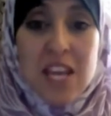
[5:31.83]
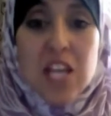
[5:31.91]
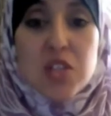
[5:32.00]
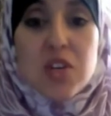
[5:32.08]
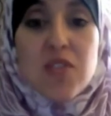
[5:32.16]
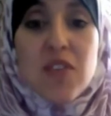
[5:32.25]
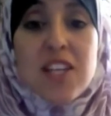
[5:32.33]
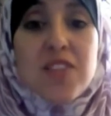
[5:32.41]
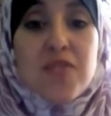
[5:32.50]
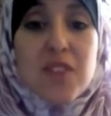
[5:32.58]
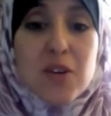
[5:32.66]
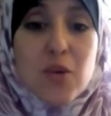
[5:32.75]
So you find a
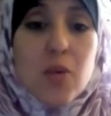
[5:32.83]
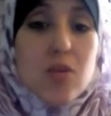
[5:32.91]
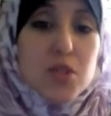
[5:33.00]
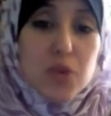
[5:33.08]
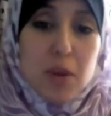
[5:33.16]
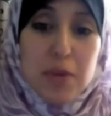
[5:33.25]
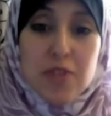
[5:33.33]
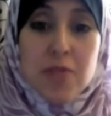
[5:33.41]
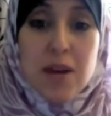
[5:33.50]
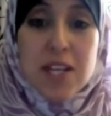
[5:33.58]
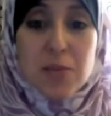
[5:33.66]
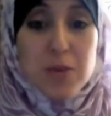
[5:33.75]
friend who calls you up and
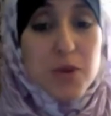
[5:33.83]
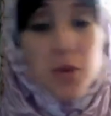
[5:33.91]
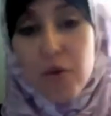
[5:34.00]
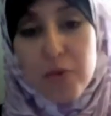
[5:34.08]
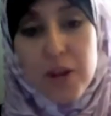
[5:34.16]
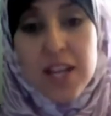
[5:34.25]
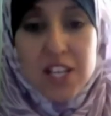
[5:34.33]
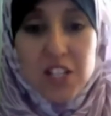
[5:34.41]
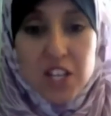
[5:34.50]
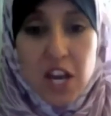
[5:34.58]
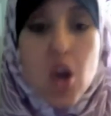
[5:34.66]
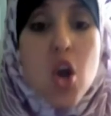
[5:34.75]
reminds me of praying Aisha,